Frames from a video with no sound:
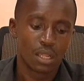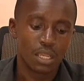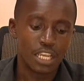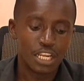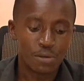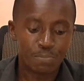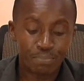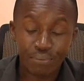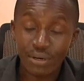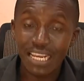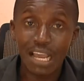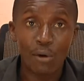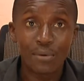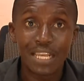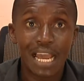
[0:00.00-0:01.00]
In
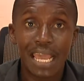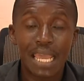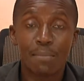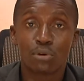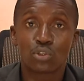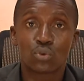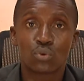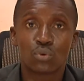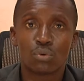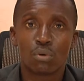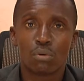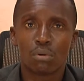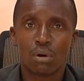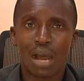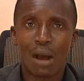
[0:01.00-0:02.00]
prayer, we are able to,
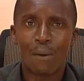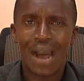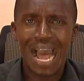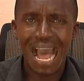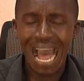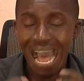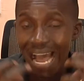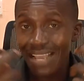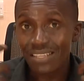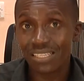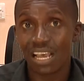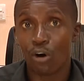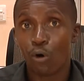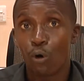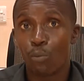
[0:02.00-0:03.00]
our eyes
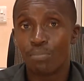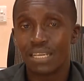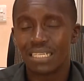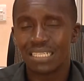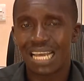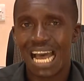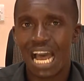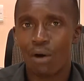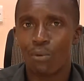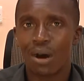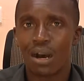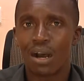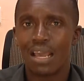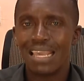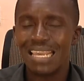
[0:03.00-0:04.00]
are opened,
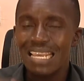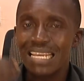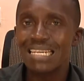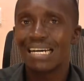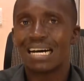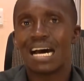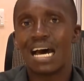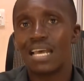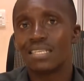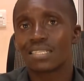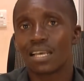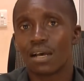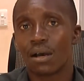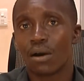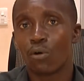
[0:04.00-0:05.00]
our inner eyes
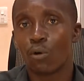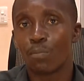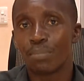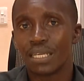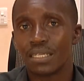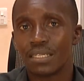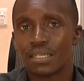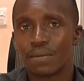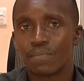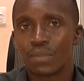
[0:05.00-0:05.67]
are opened,